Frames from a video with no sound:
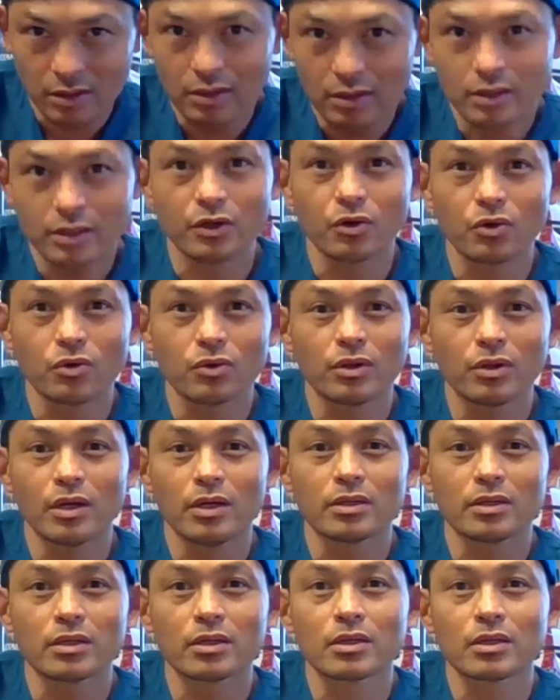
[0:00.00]
You know,
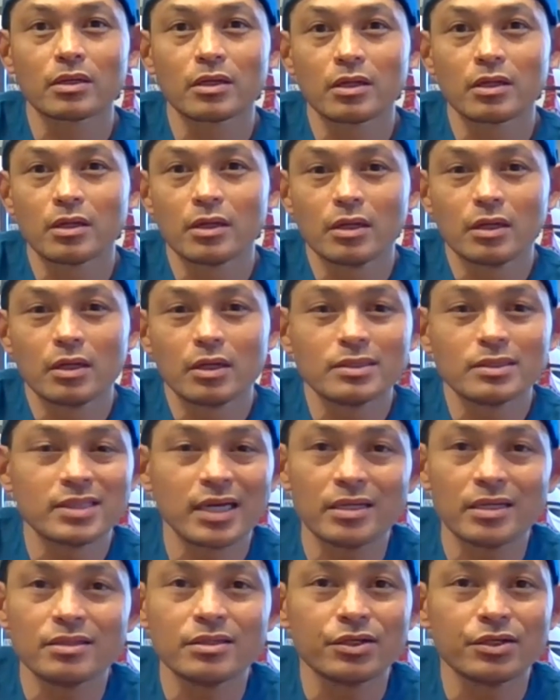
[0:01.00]
like
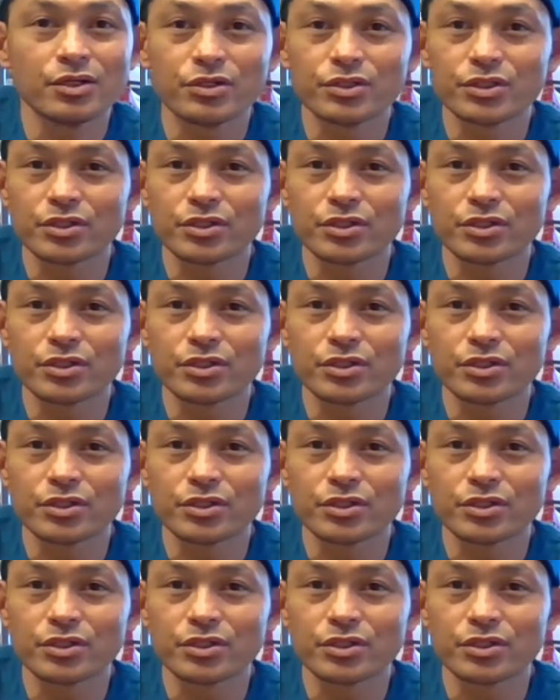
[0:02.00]
10 years